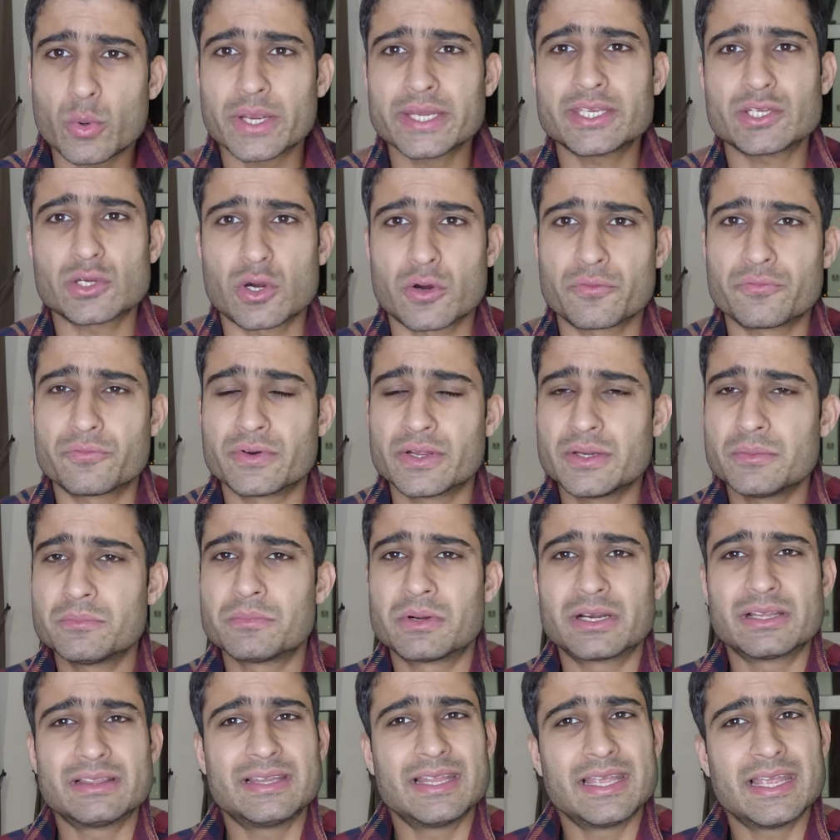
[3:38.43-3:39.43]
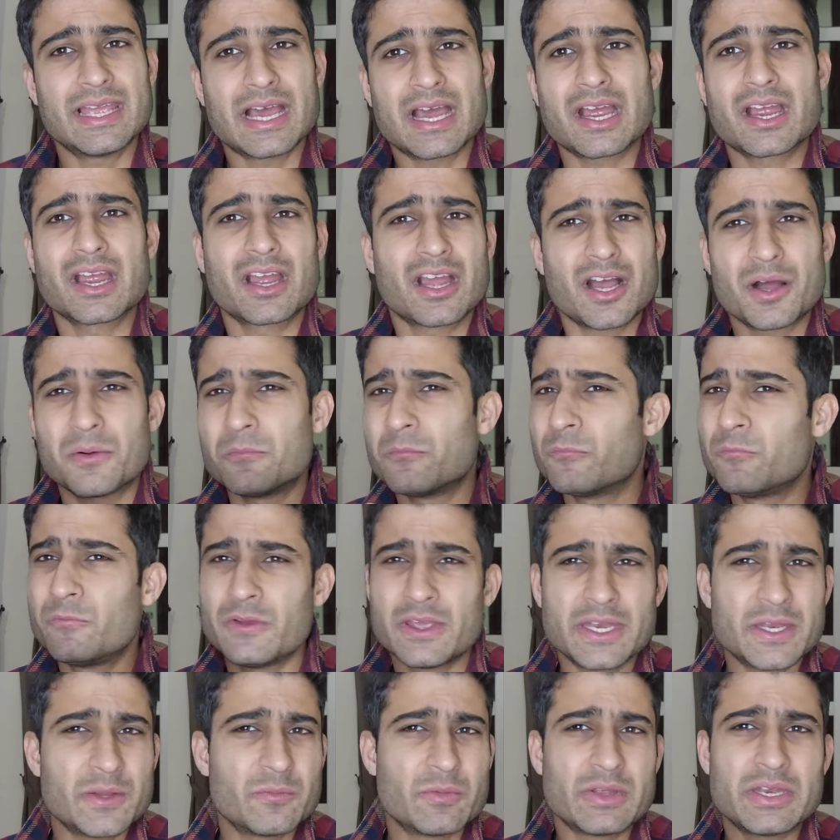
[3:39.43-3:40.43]
quite often, but they
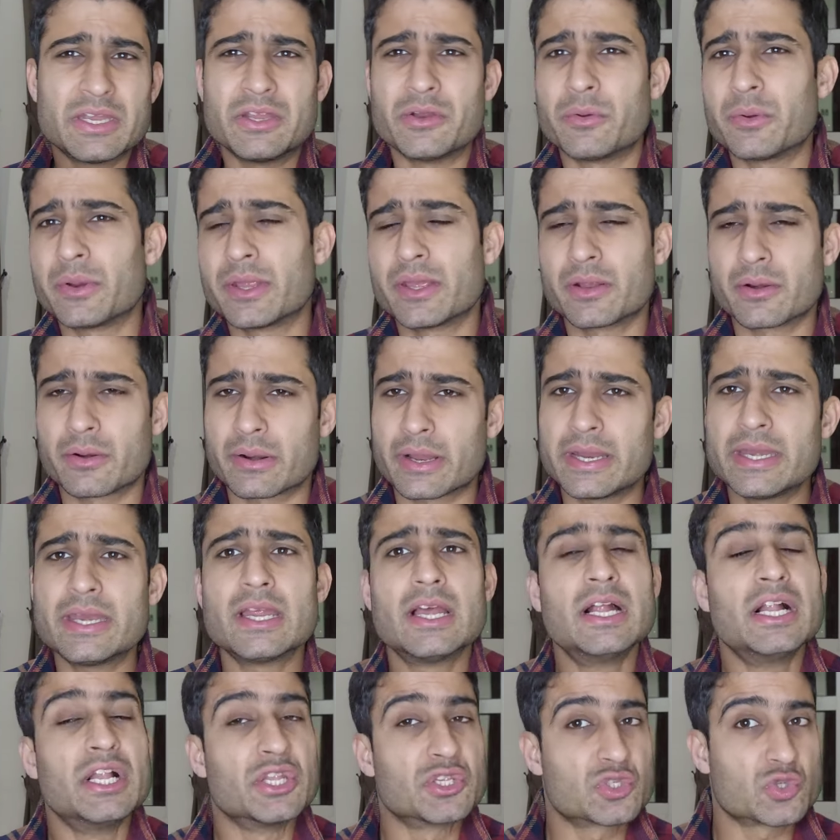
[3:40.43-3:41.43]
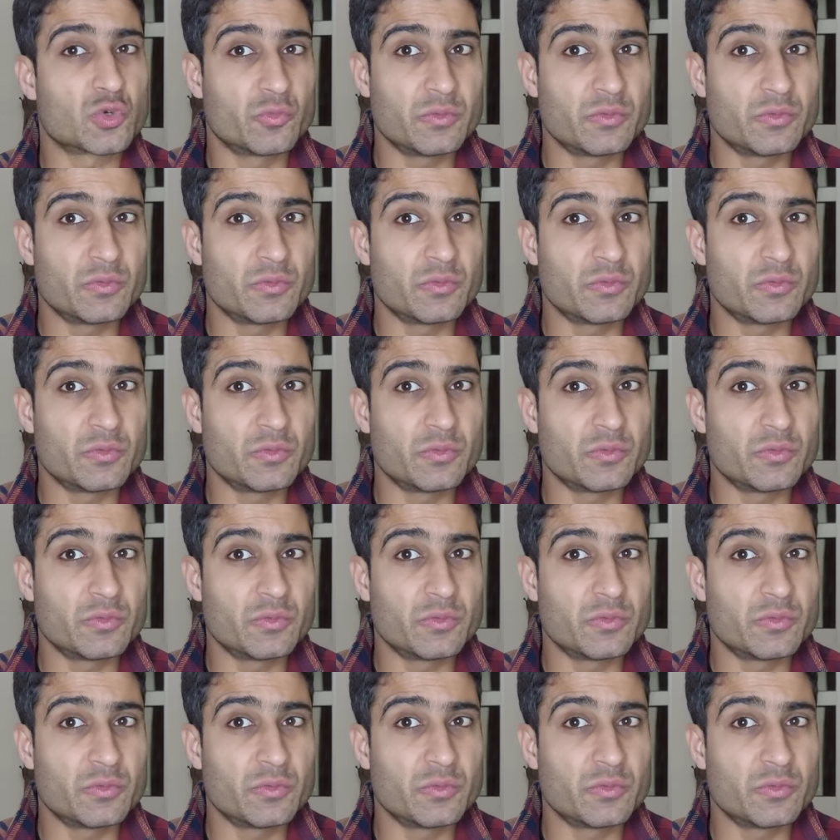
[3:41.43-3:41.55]
come very, very rare, right?